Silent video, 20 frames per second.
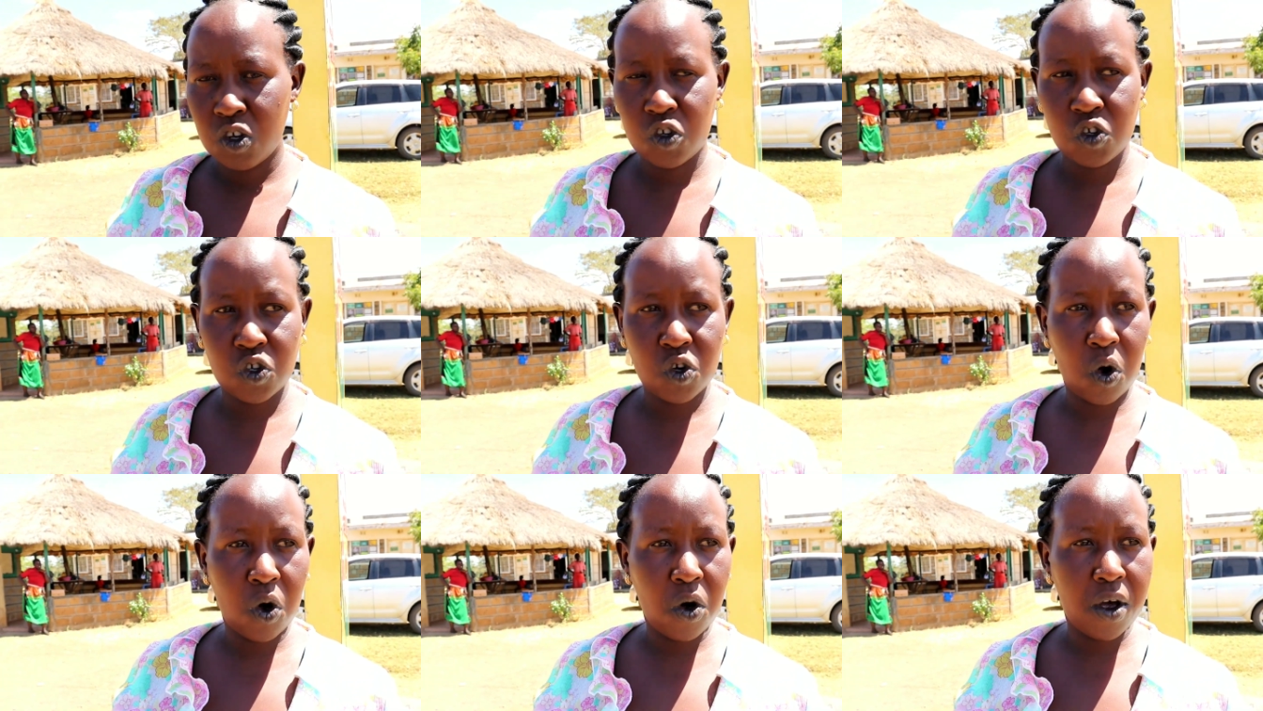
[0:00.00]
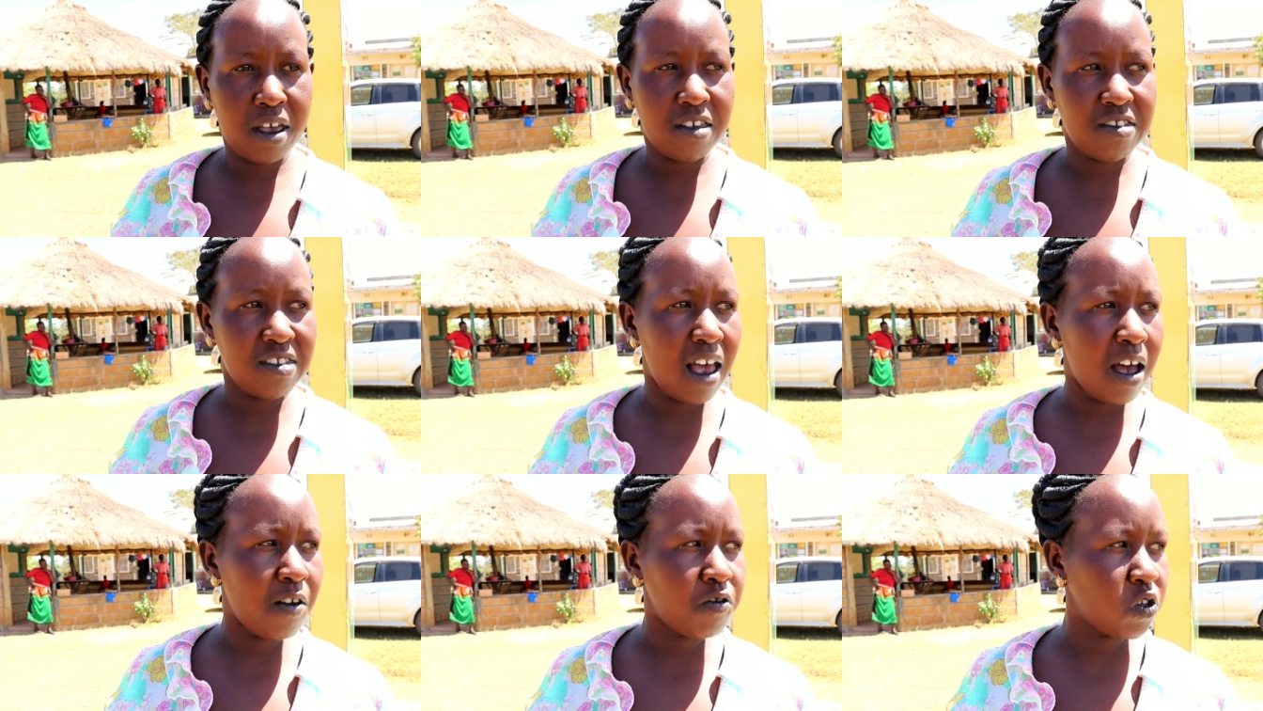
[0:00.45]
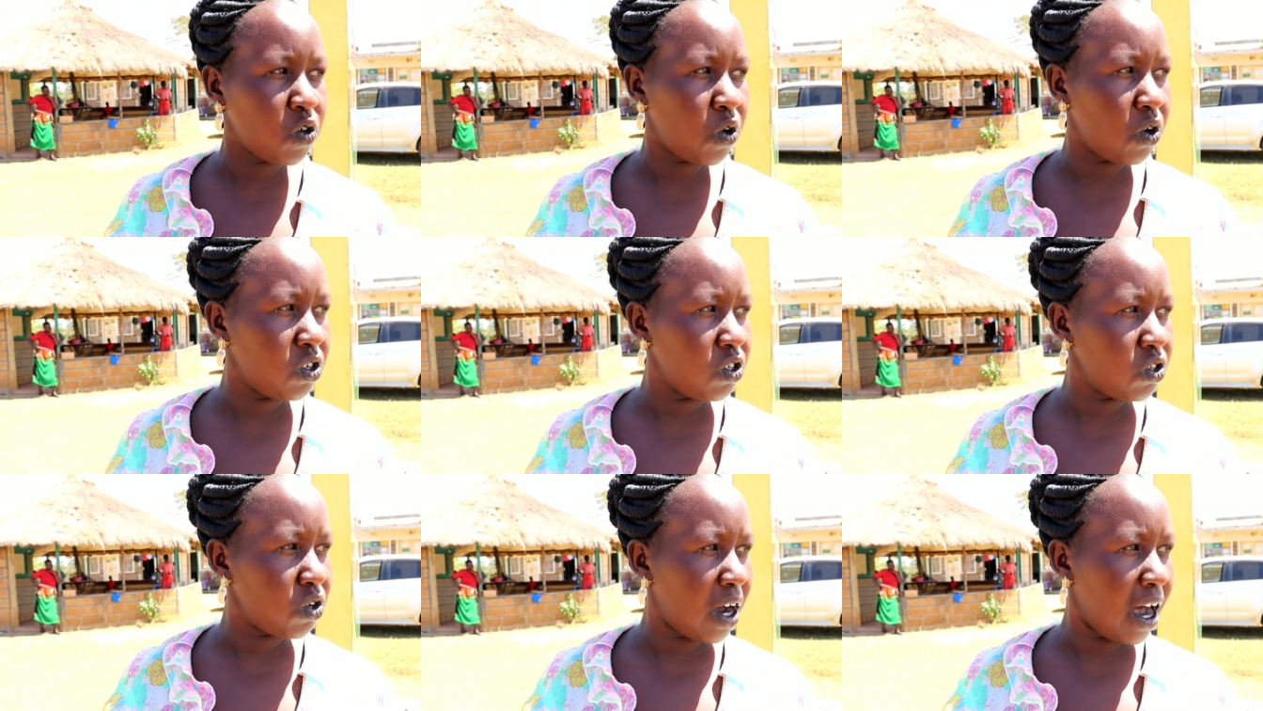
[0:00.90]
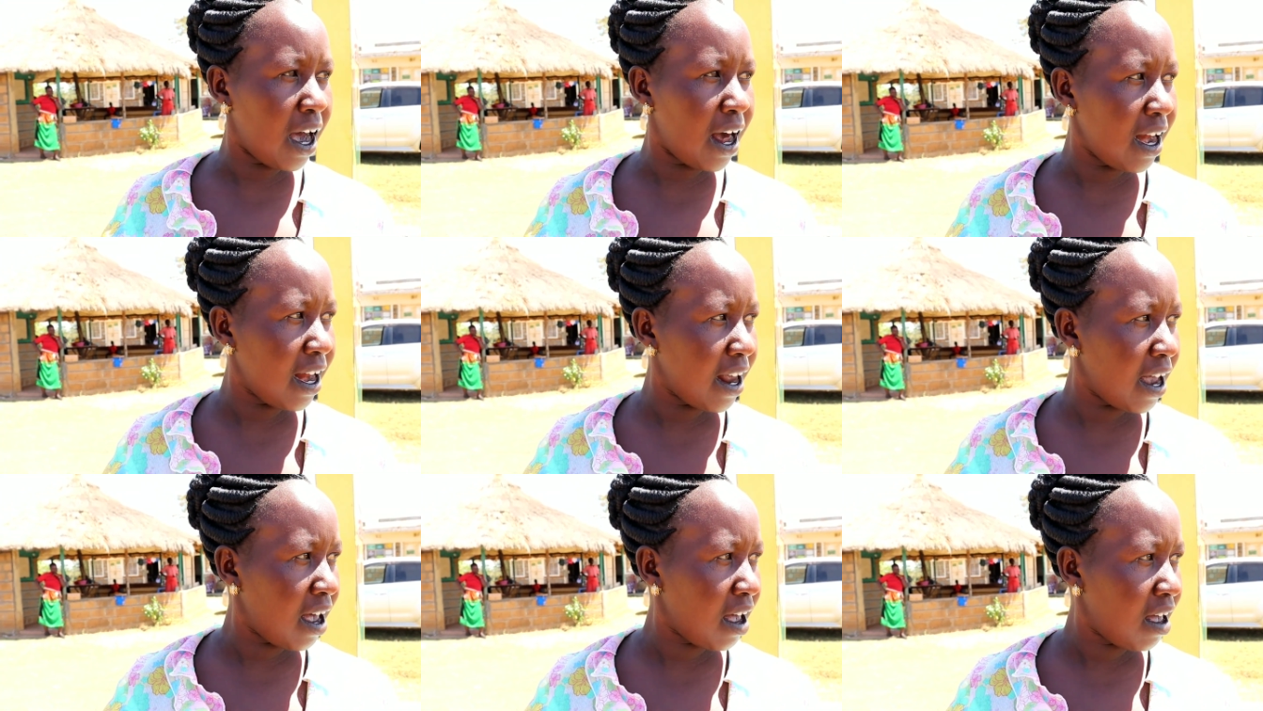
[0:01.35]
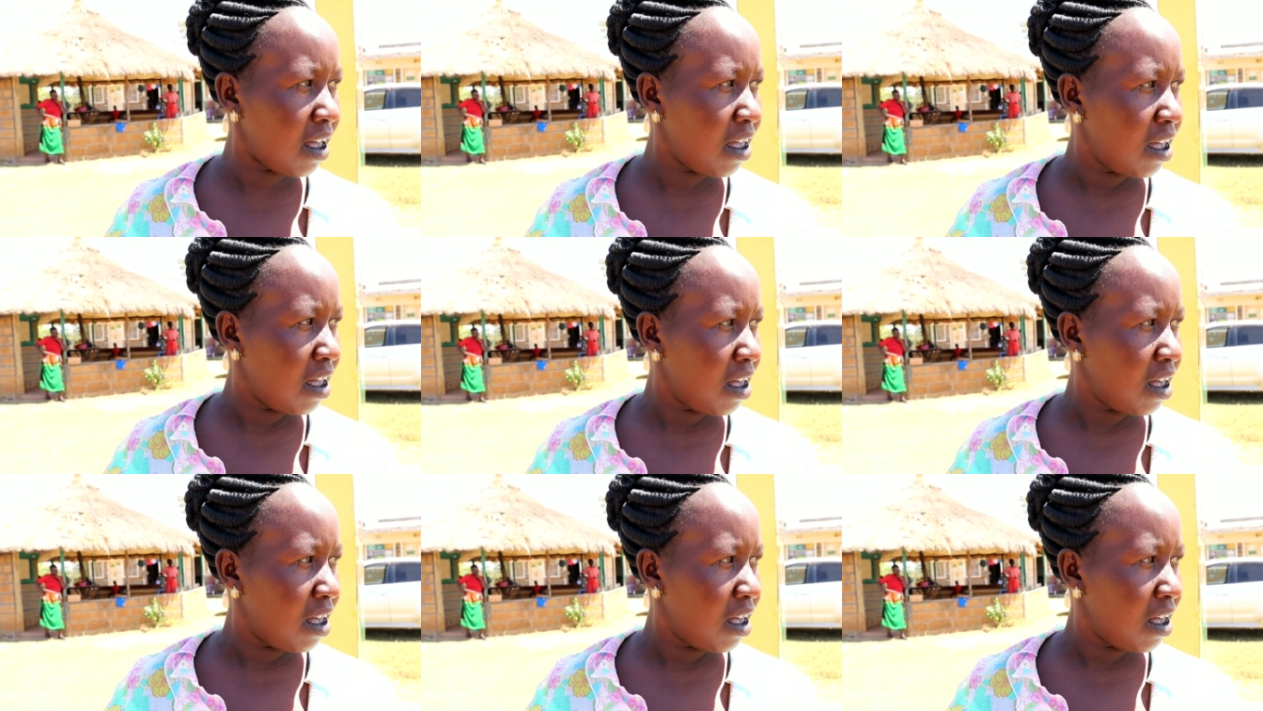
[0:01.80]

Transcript: So as I have told you earlier,